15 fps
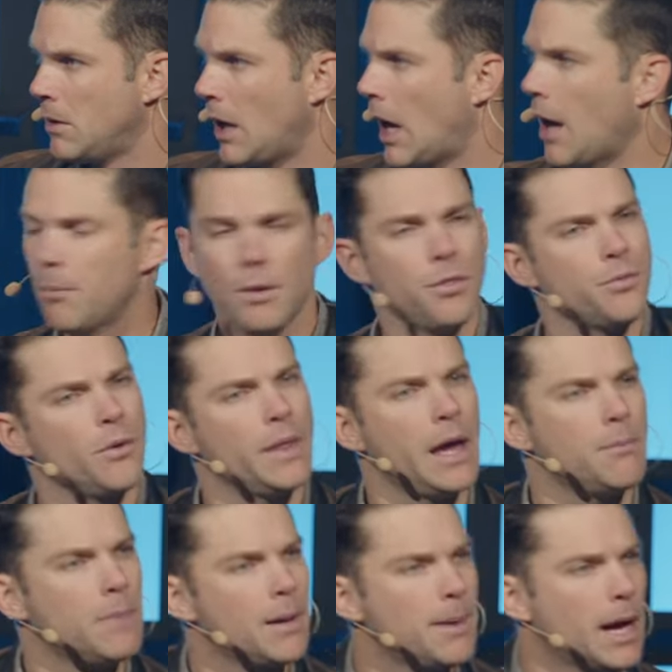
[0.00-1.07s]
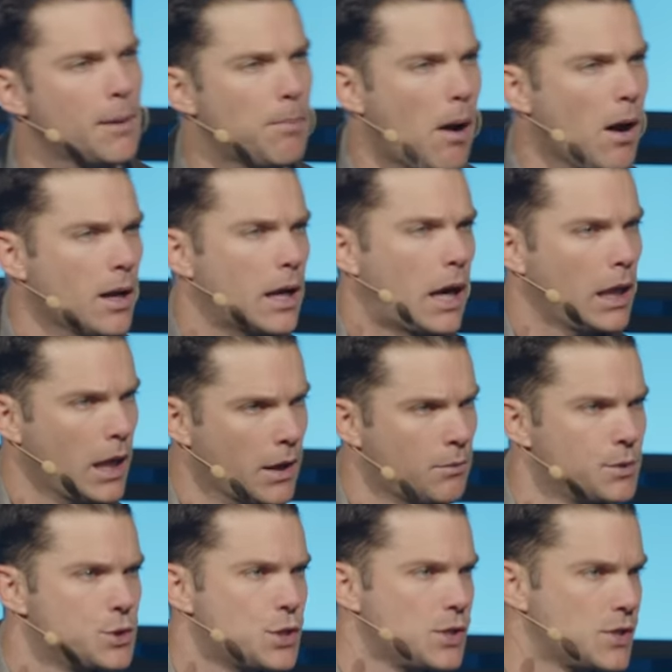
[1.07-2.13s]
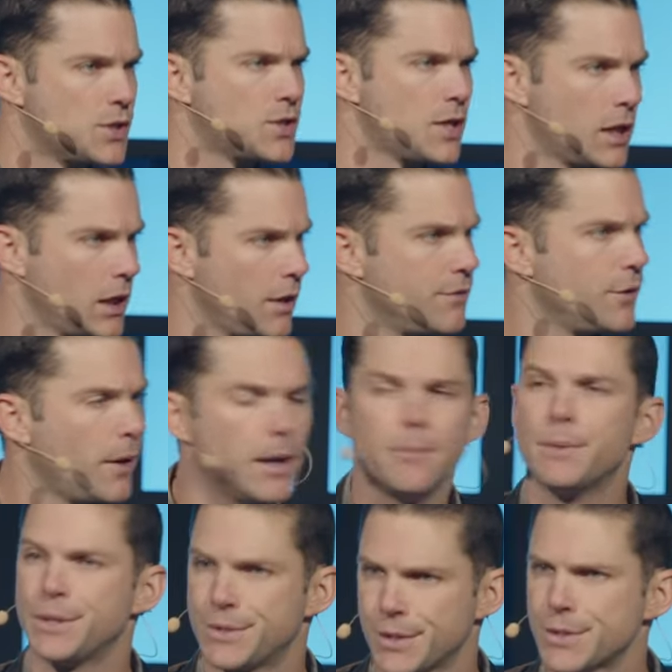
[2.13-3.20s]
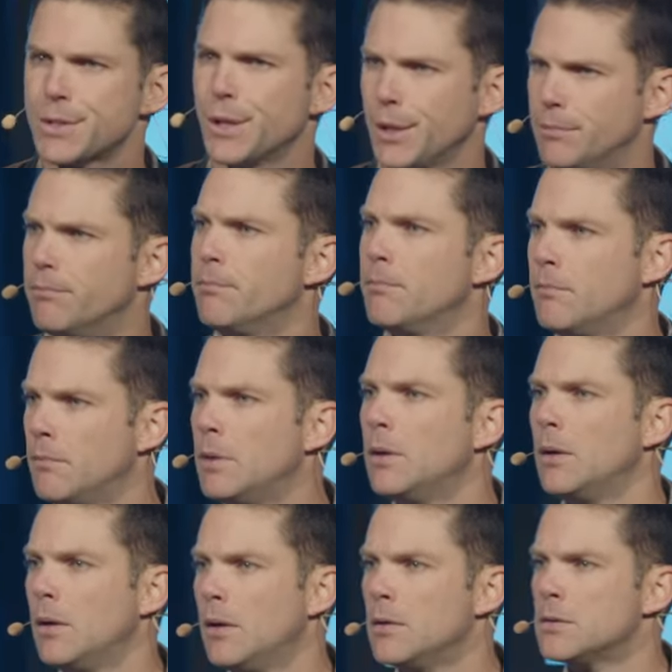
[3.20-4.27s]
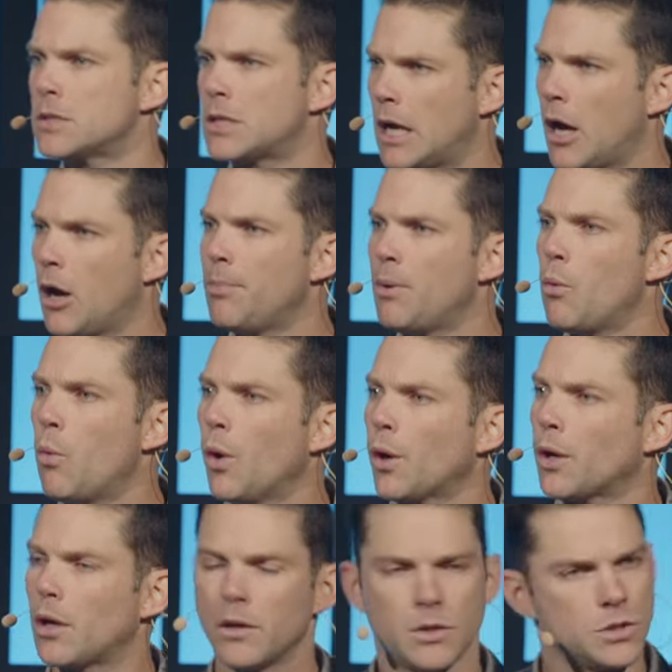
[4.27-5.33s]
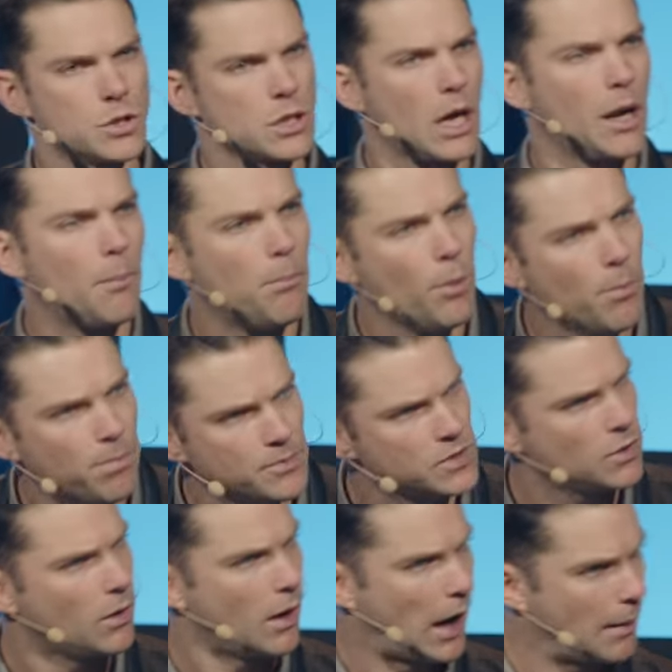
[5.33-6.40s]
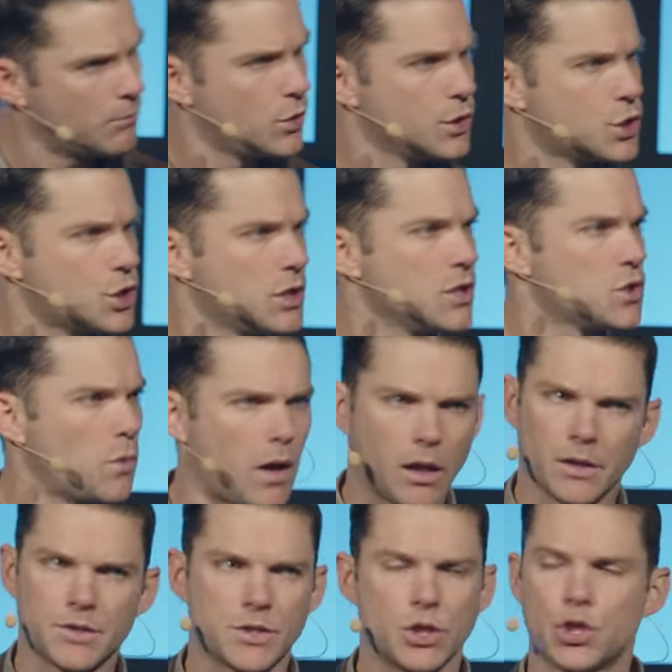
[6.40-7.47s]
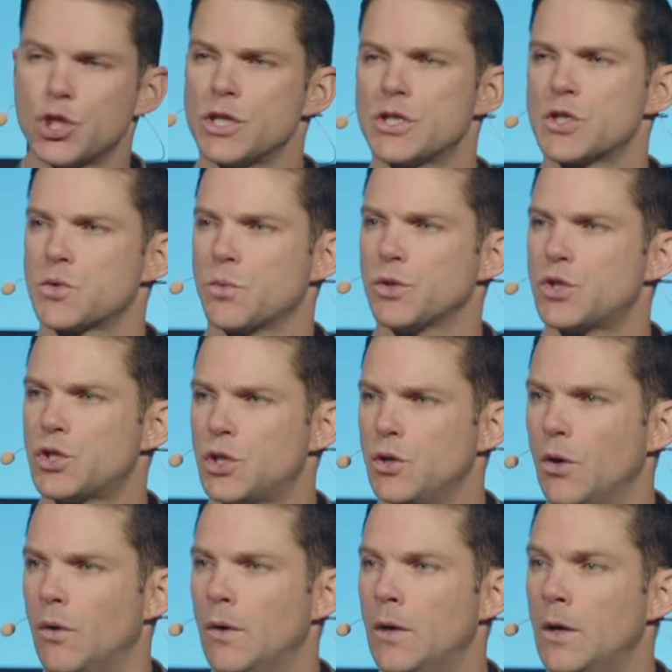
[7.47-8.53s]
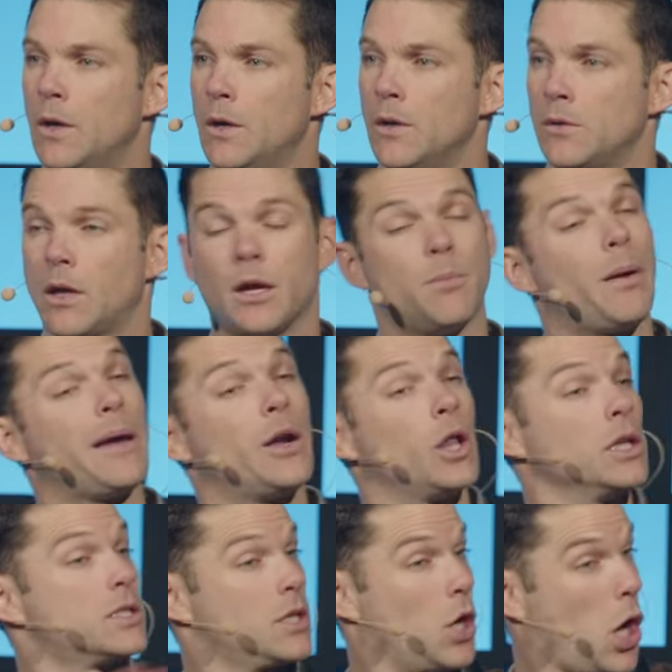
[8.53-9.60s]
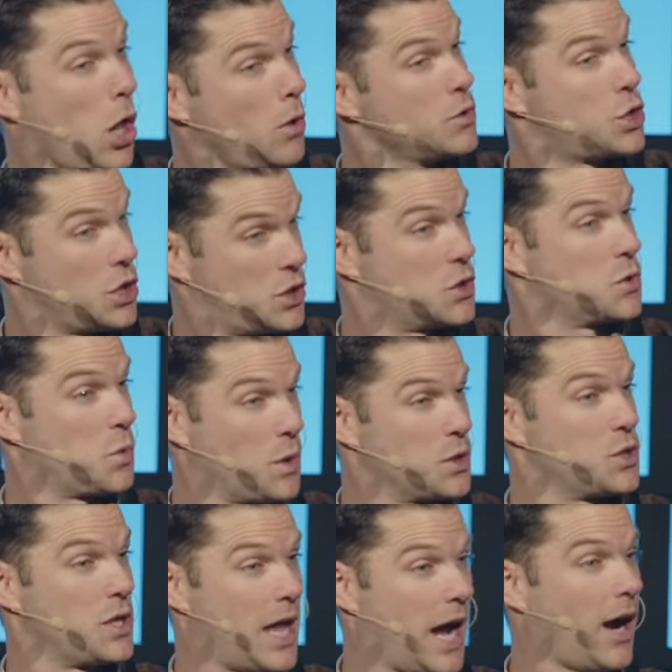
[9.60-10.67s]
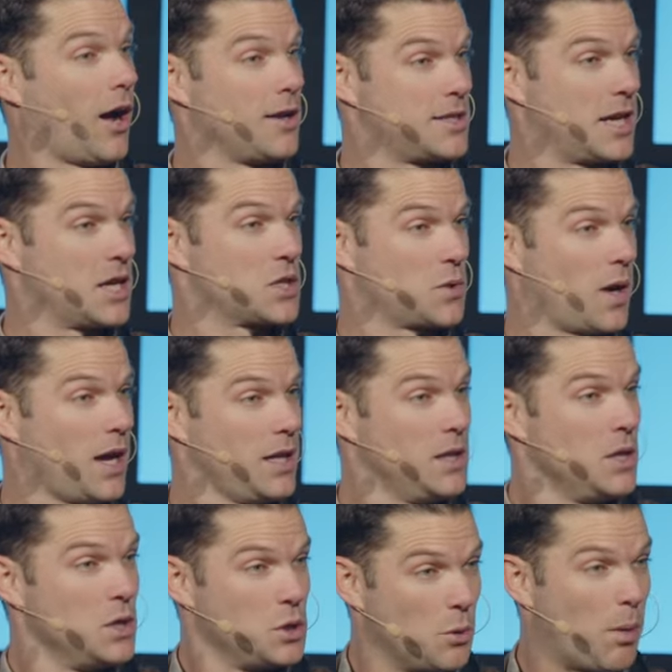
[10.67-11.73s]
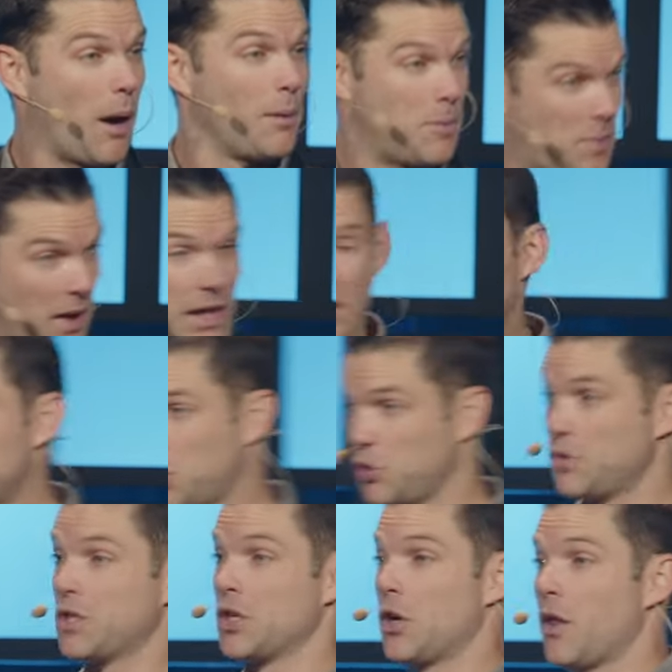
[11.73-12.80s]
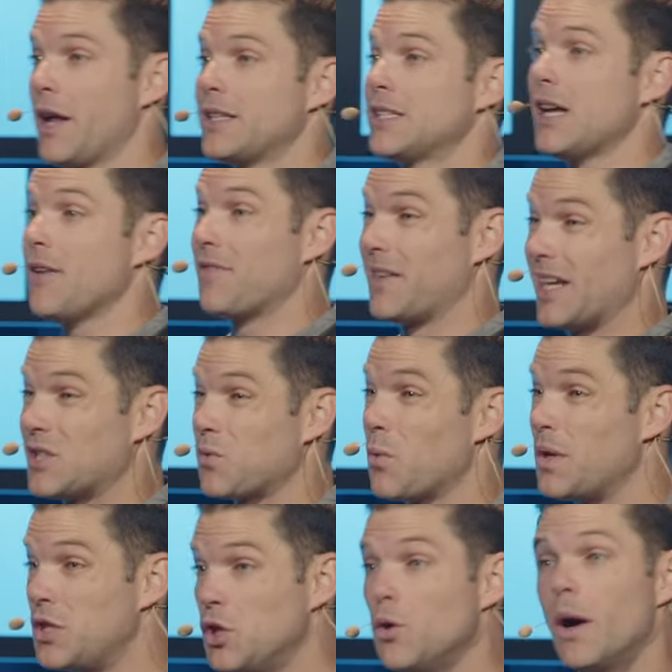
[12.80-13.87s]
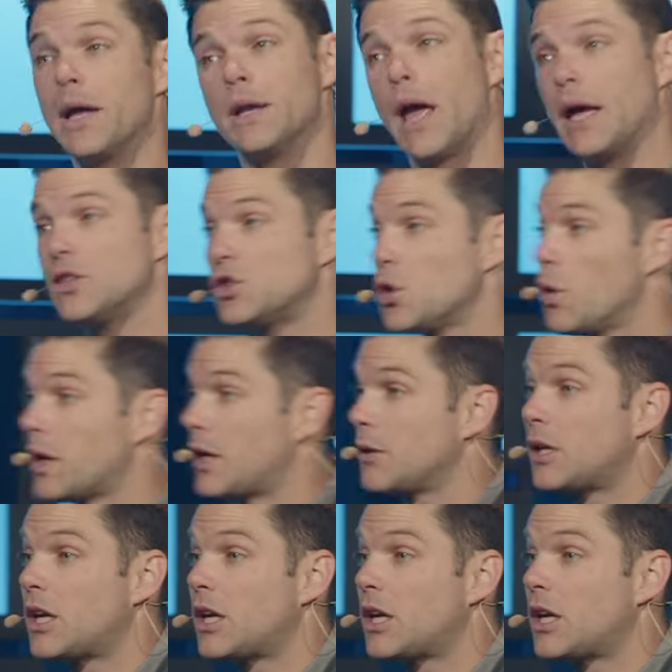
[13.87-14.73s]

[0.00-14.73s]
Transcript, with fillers: I'm going to throw that in my back pocket. I like when Jesus said, Love your enemies. That's good. It's going to help at work. And you just kind of boop. So I'm Christian as well. Listen to Jesus' words too. Now, you probably don't listen to all of Jesus' words in that context, right? You're probably picking and choosing and all that stuff, and that's what we do. And, and so it can